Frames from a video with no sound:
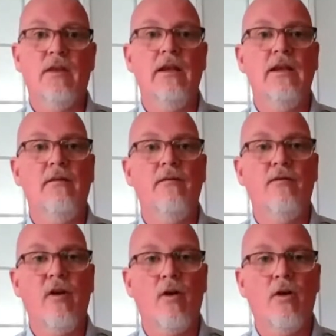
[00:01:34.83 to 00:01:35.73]
they need
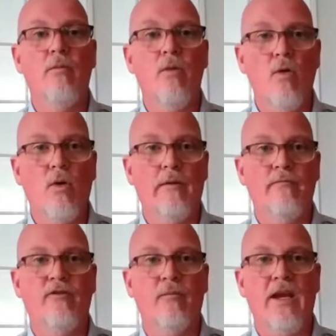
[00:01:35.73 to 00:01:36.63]
far more
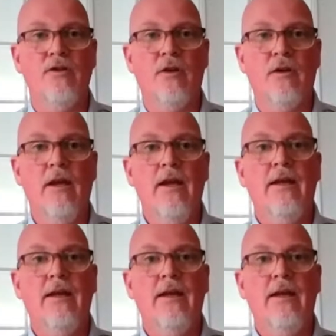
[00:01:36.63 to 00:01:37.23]
information.